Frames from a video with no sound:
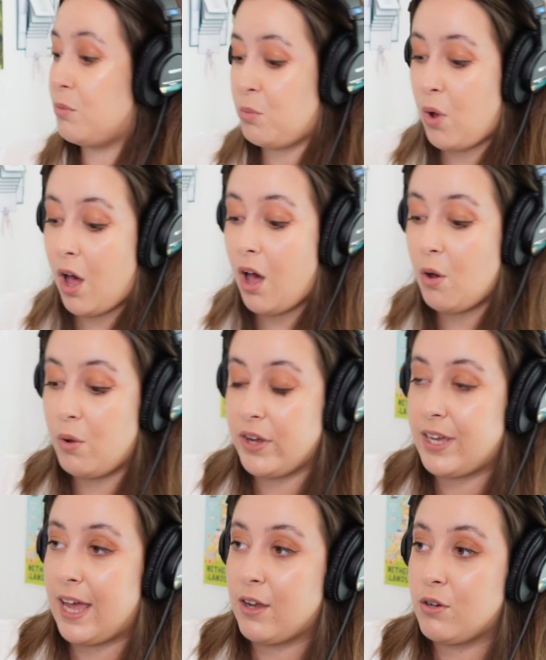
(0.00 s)
Whoa,
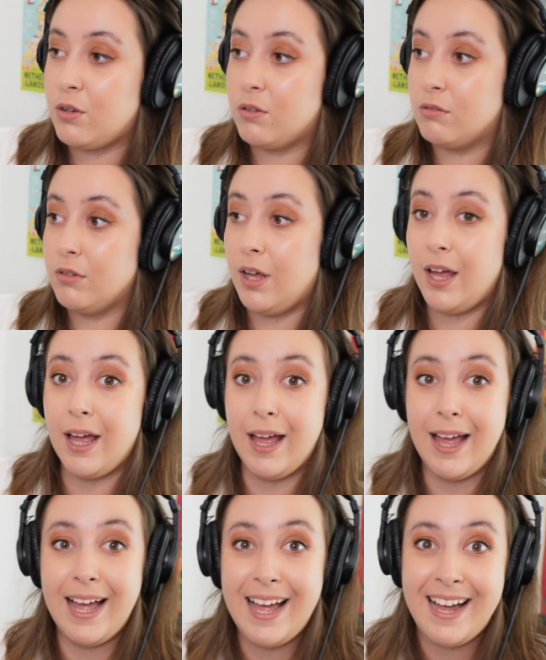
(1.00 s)
okay, cool.
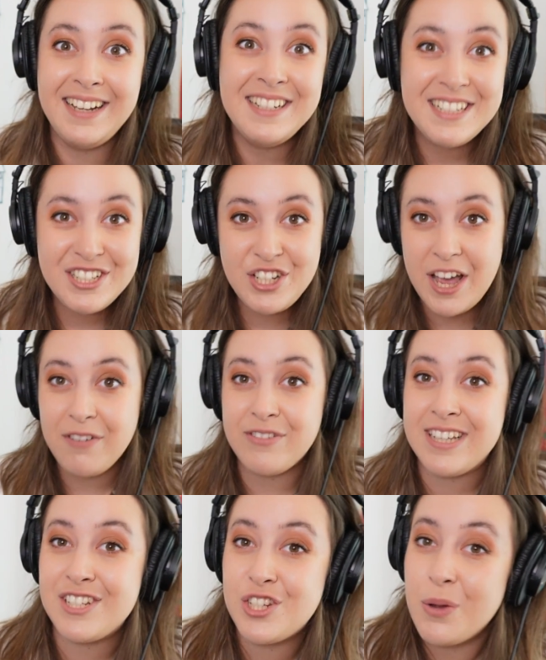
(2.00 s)
Jeff
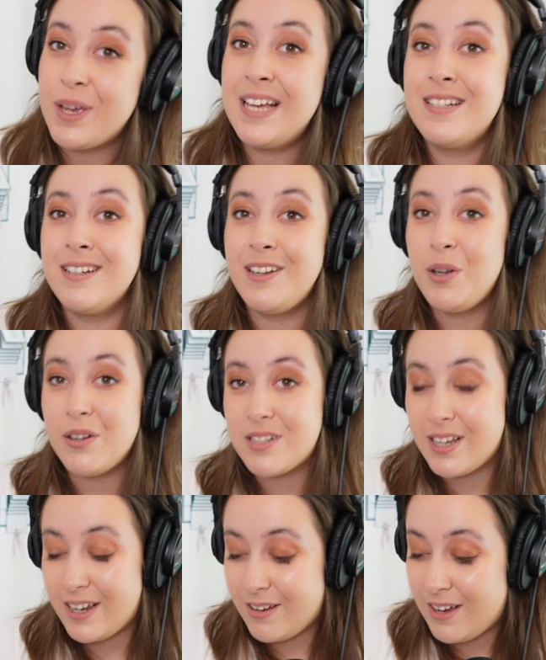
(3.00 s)
is showcasing a lot
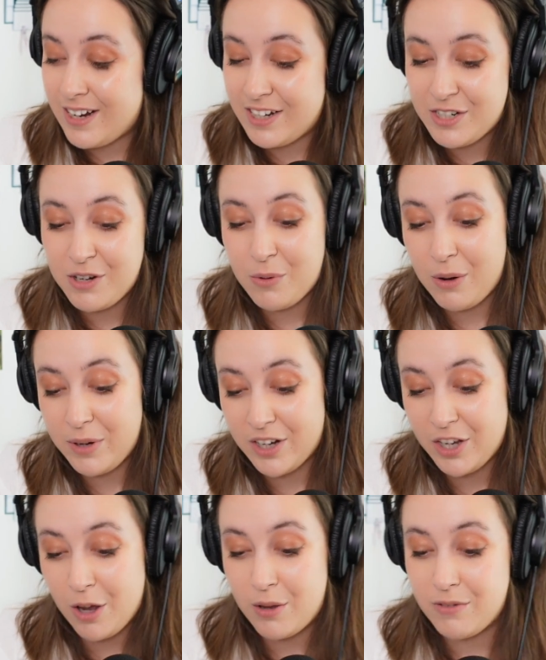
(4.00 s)
here, and I don't know where we're
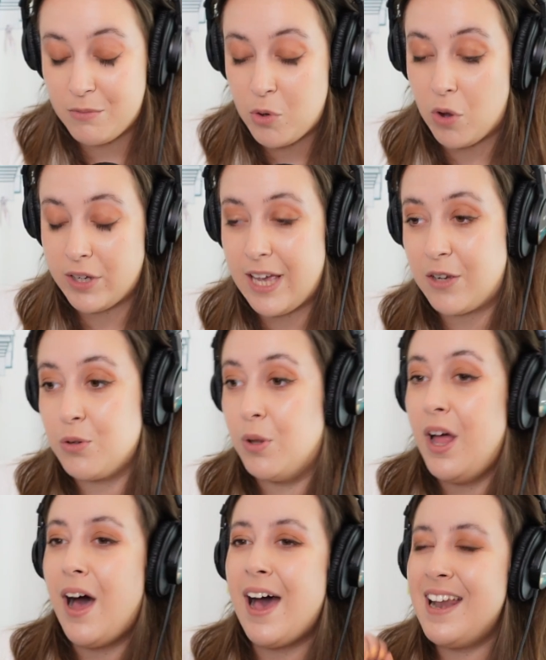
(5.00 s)
gonna go even more. Okay, cool.
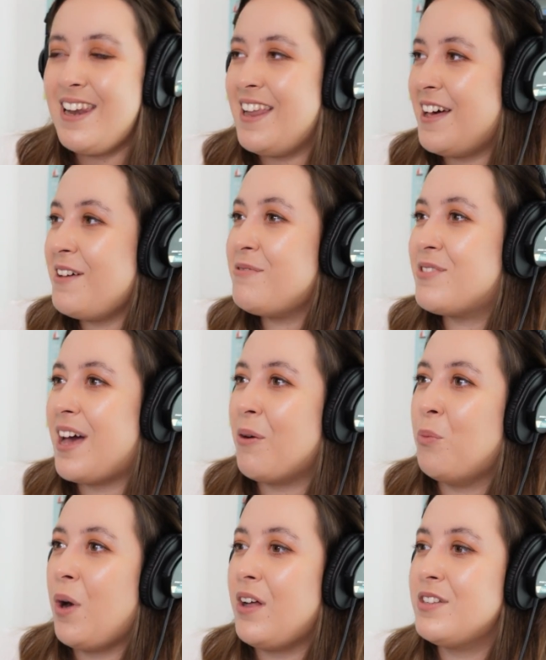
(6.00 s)
I love
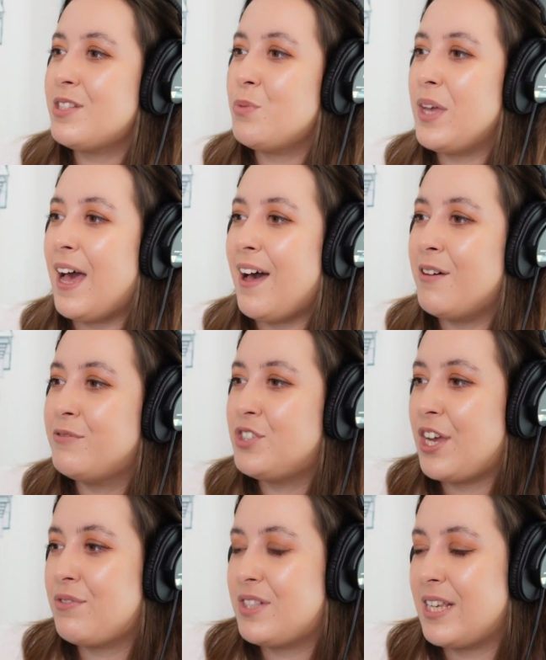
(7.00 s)
that whilst we have
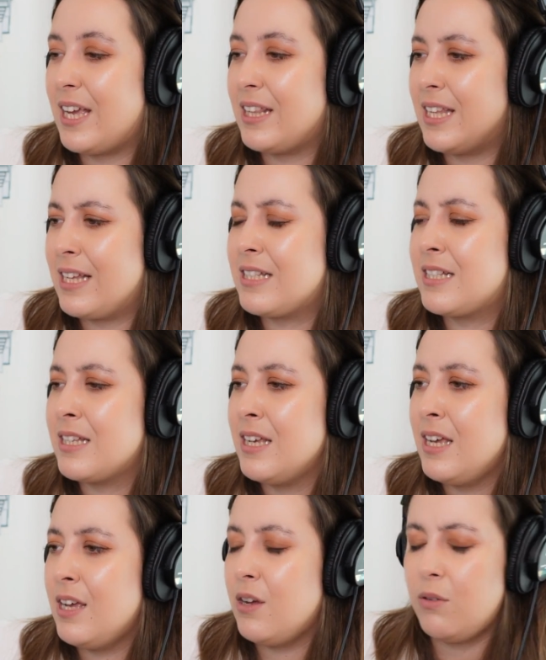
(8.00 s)
Jeff singing this
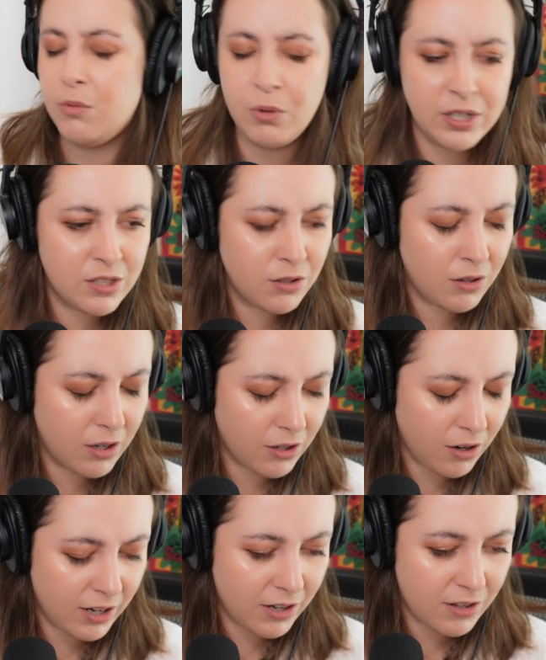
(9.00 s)
What is... I
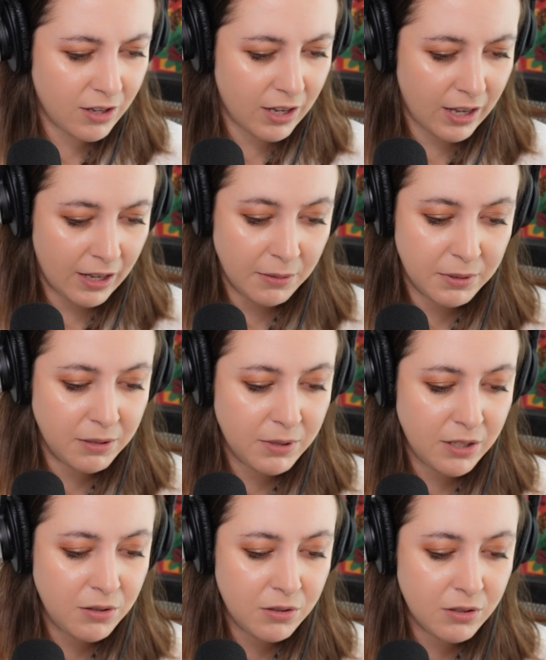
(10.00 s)
can't hear
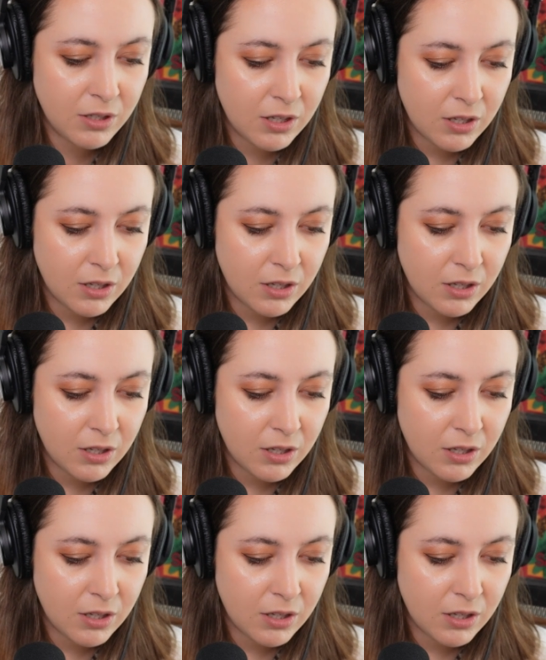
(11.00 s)
the...